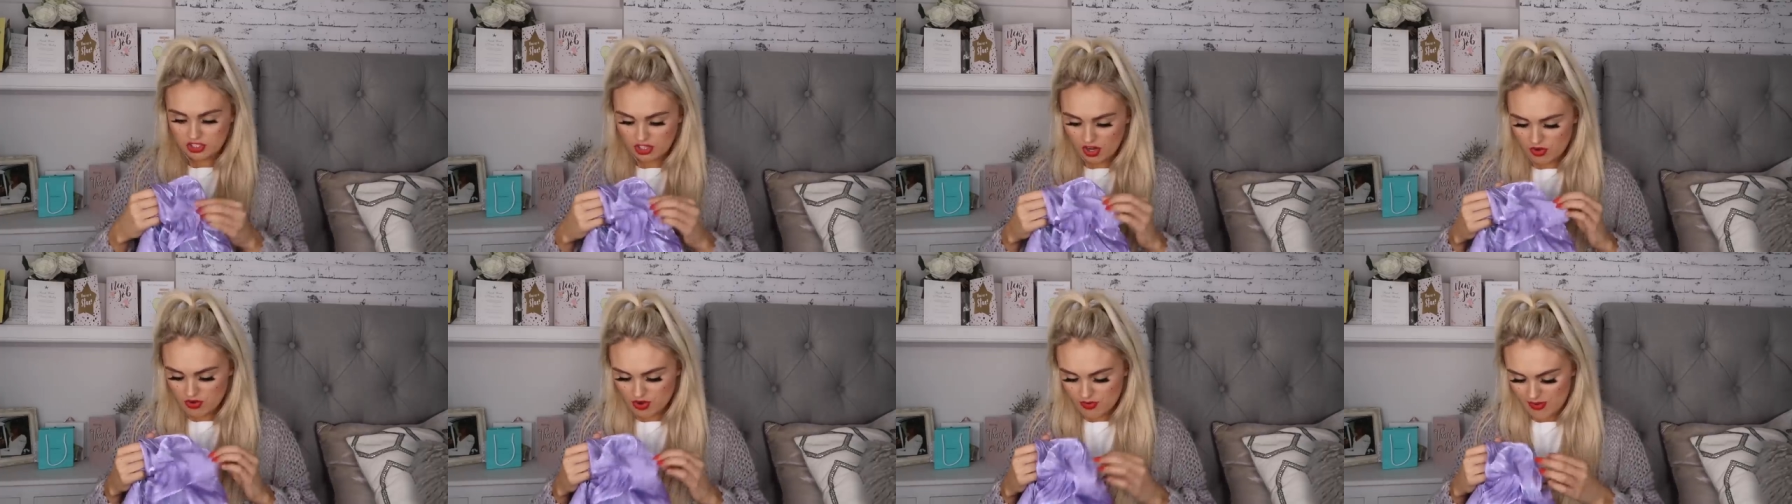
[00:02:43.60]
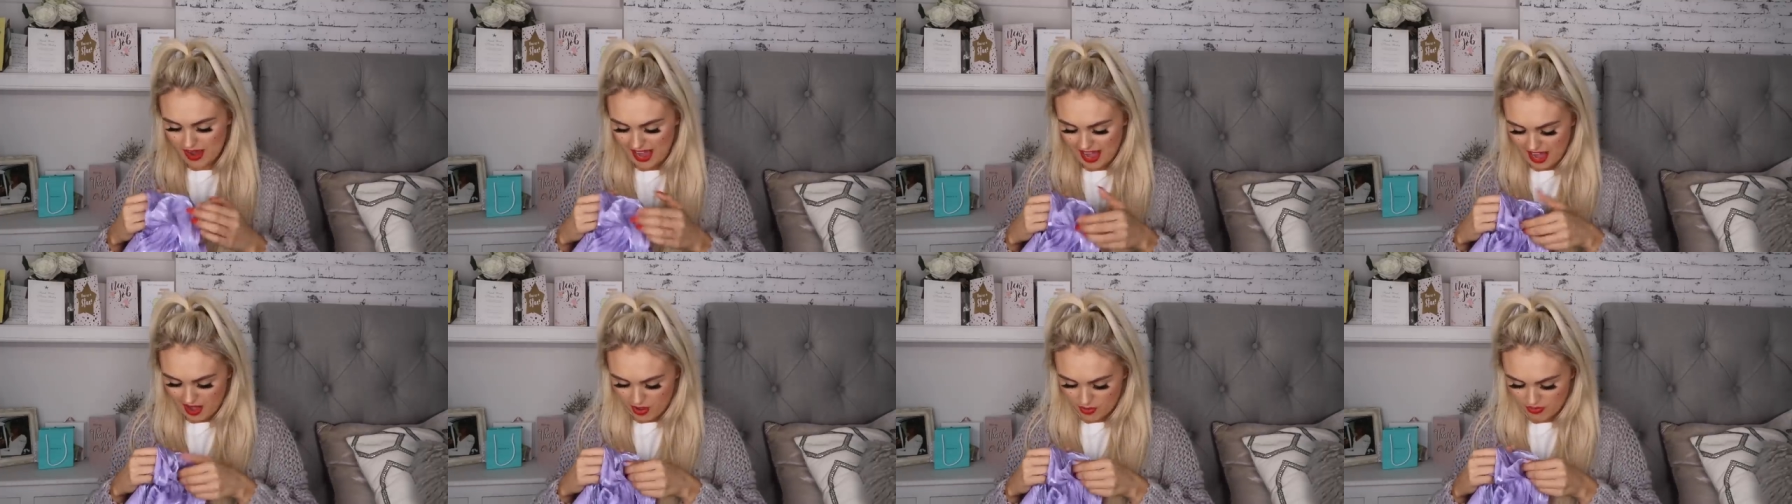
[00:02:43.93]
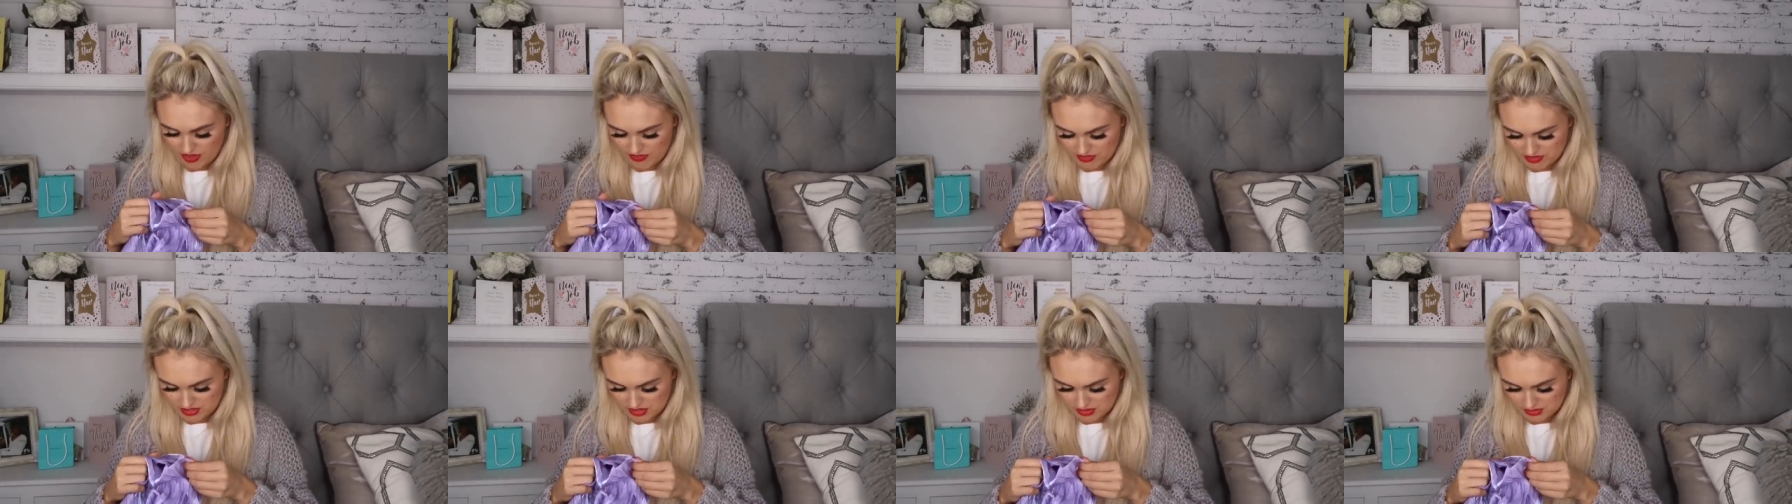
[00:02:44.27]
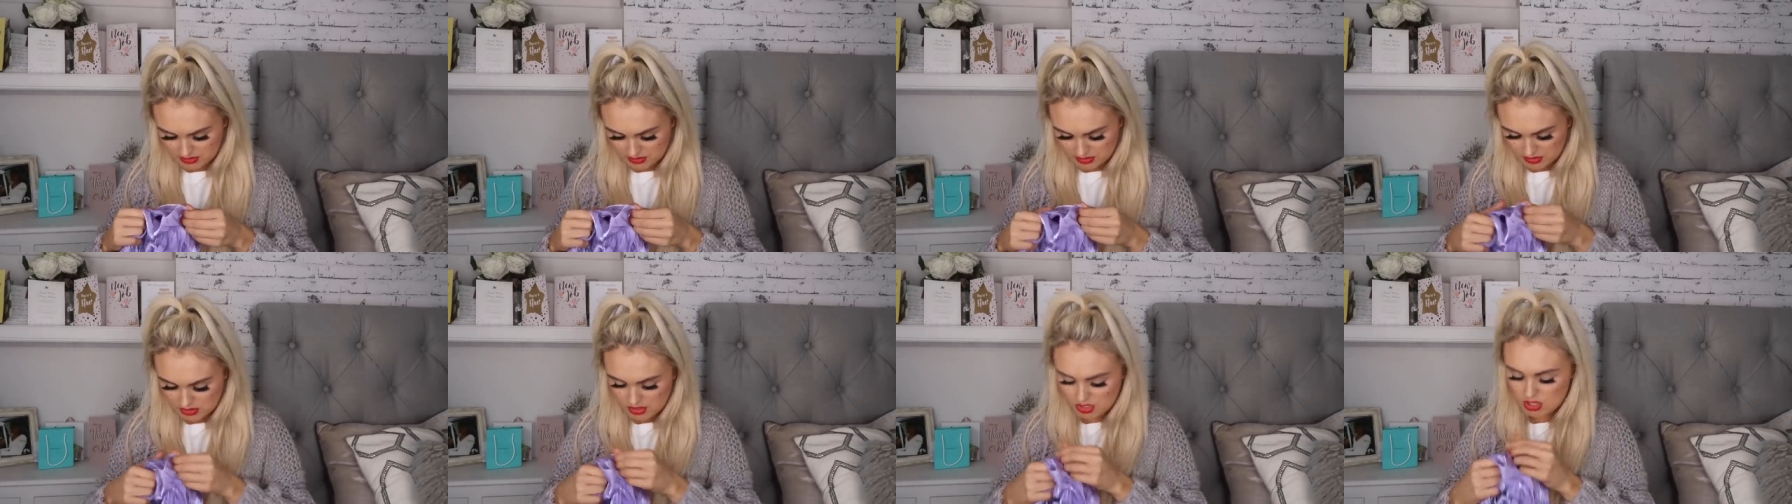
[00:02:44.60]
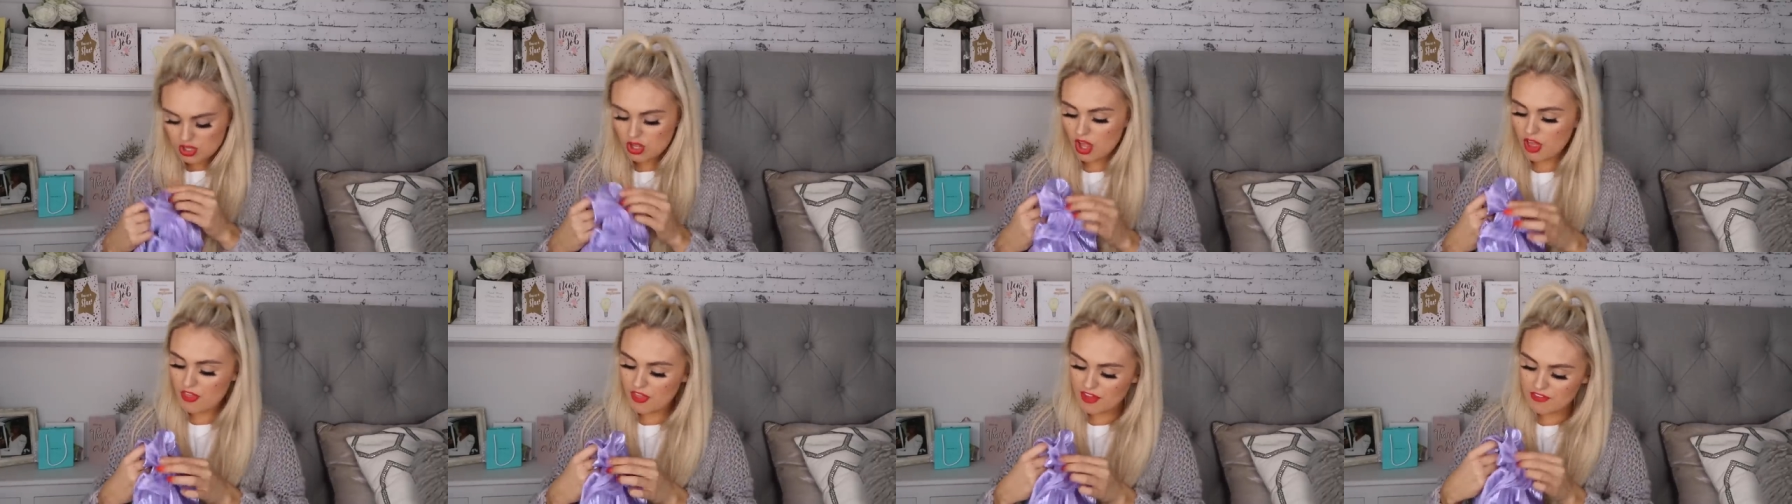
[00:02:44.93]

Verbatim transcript: I don't know how do they do that.